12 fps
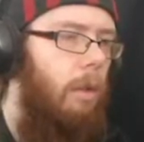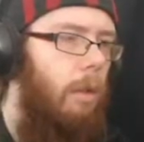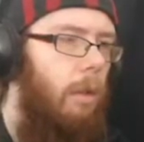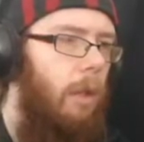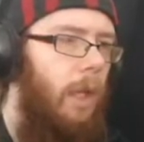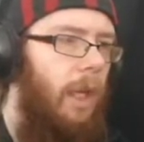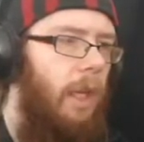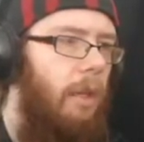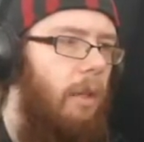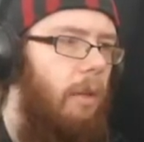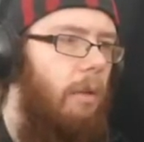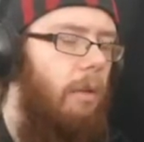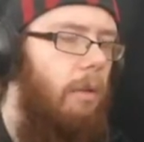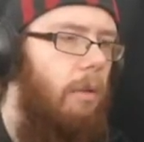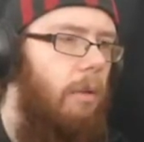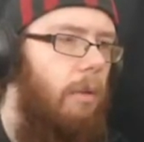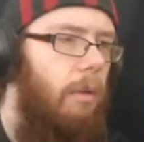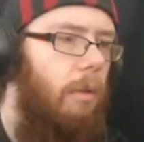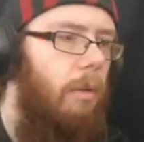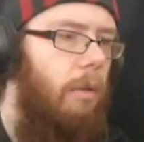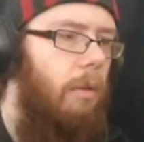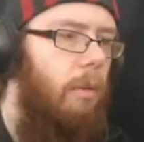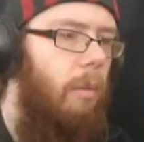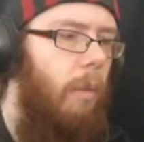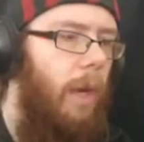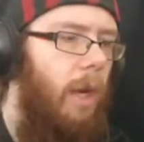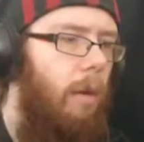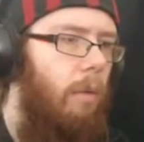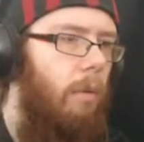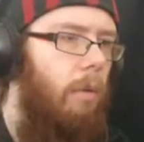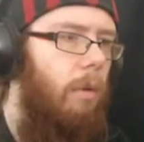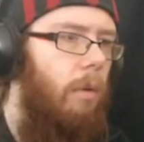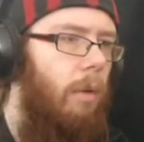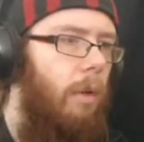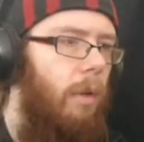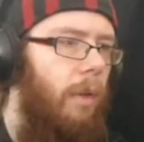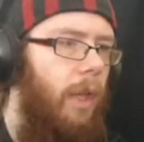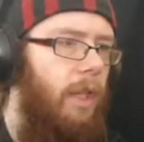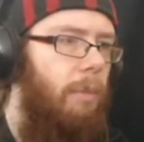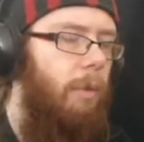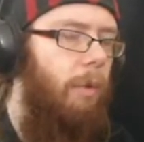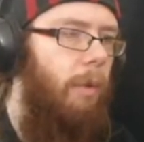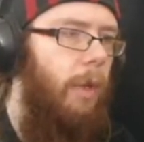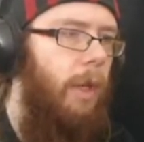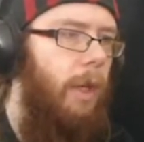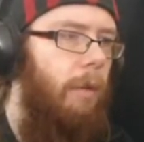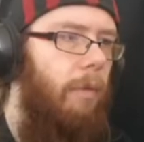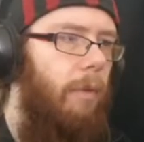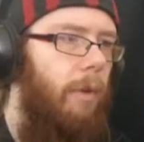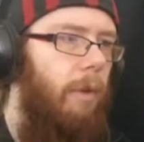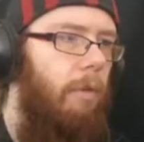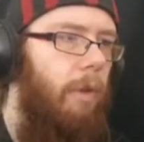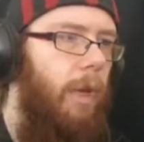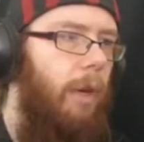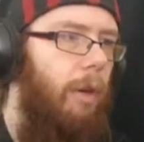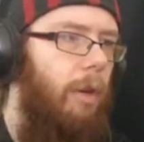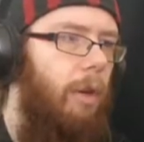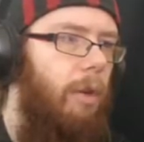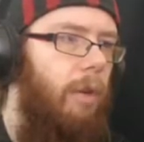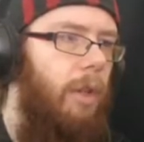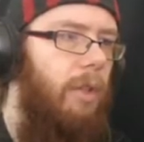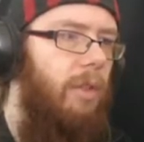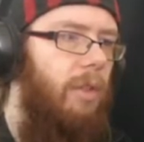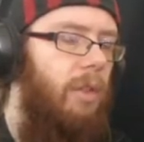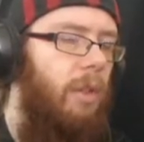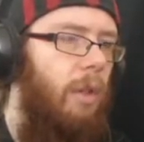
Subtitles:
Like, wow. That's probably a very rare occurrence.